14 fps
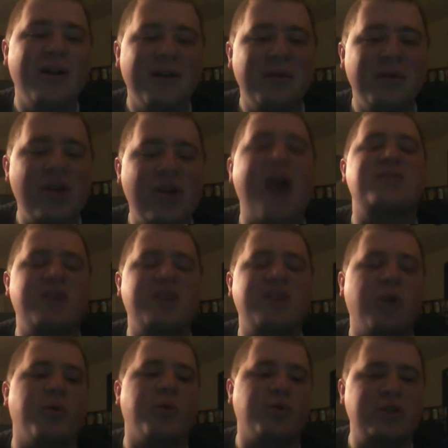Yeah, because
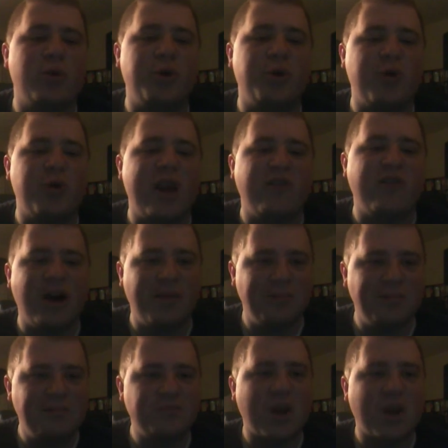Gilbert was the one who gave up,
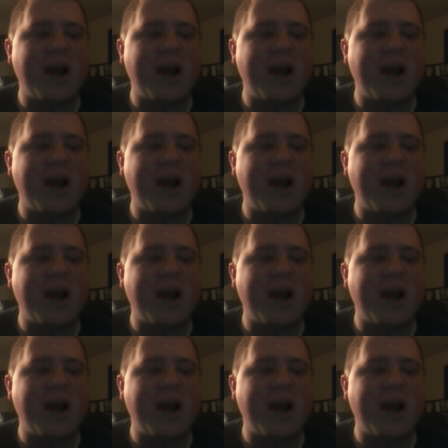kind